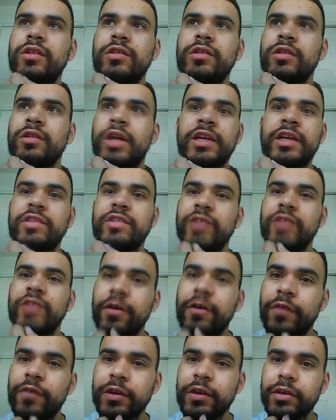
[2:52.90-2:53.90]
Like it's
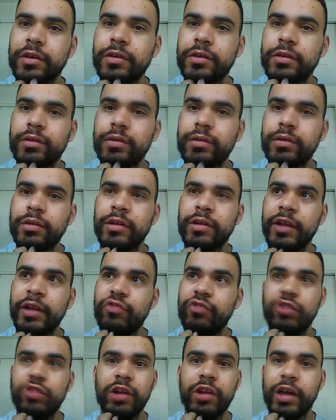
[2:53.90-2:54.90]
nothing,
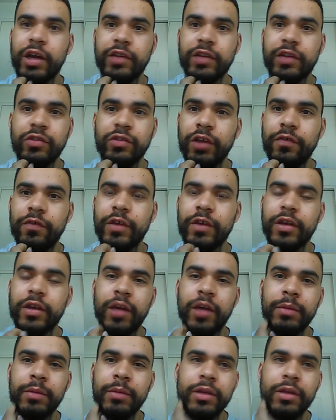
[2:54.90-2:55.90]
literally like it's nothing.
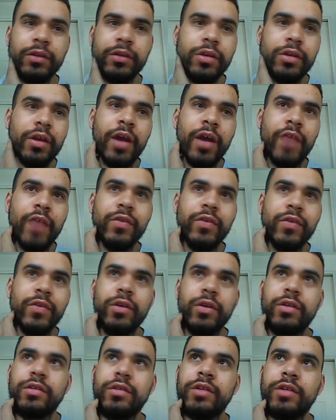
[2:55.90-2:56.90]
I mean, I
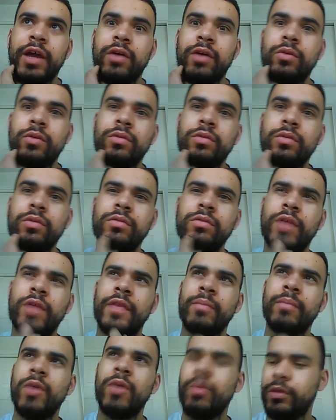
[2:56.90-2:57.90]
think now at
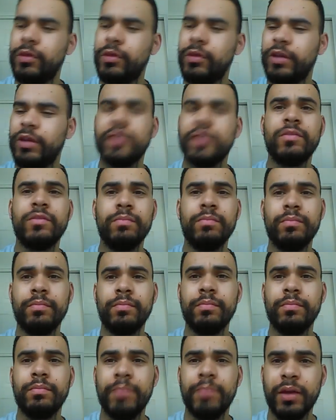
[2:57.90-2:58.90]
the moment it's
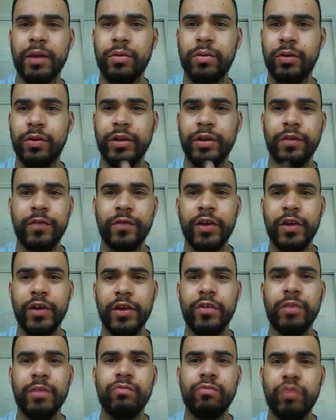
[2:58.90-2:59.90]
Bitcoin, Ethereum,